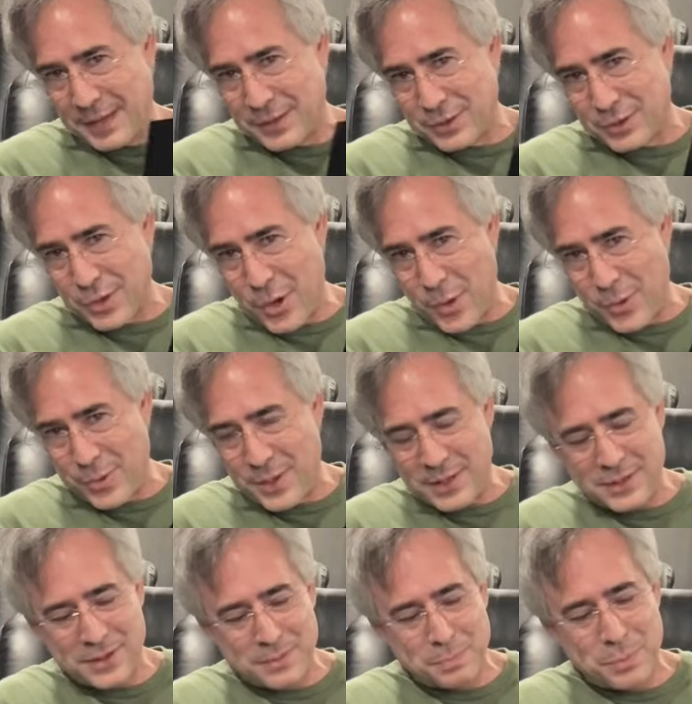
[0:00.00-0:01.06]
So
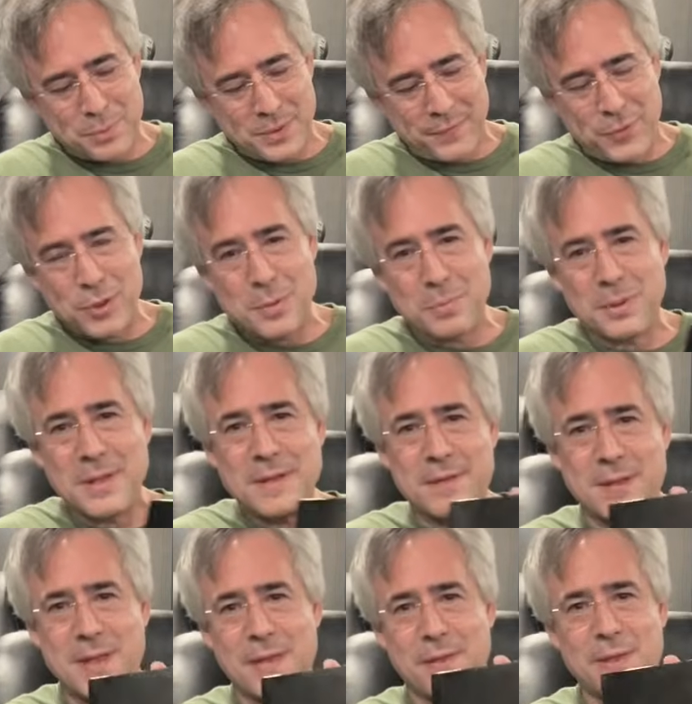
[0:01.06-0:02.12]
this, if you can believe
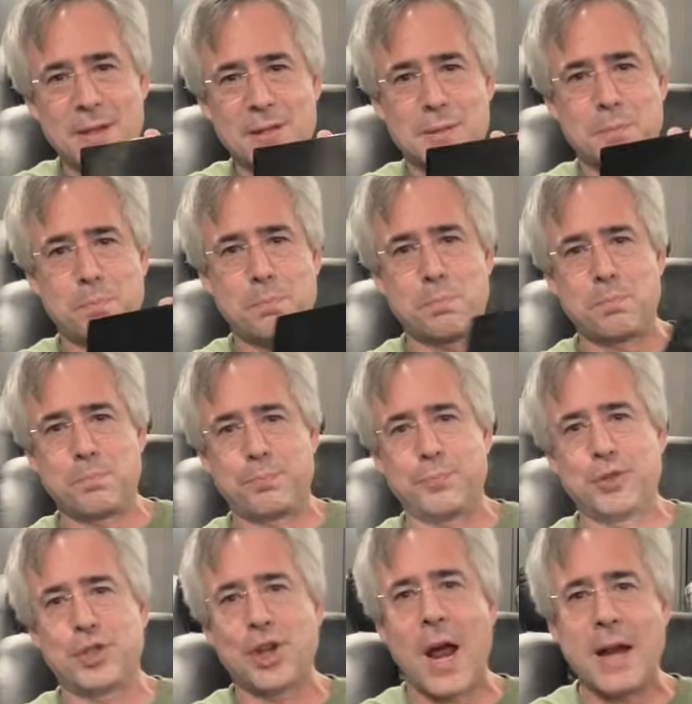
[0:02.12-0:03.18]
it, that this
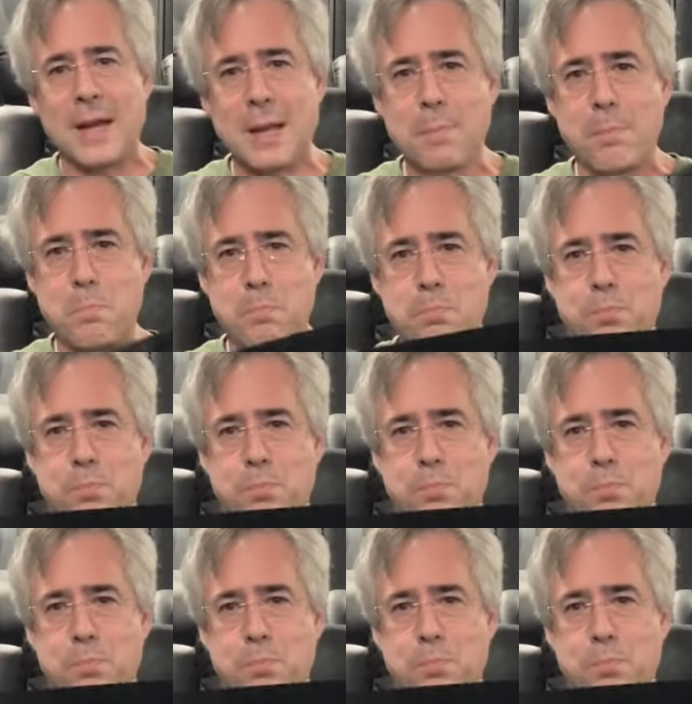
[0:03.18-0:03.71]
shiny,